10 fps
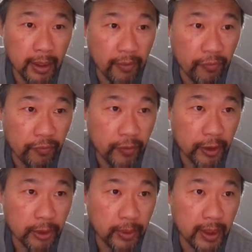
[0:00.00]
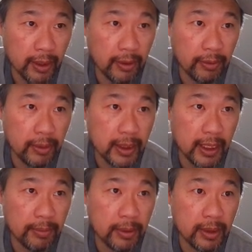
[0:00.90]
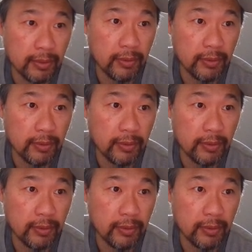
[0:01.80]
The first one I was able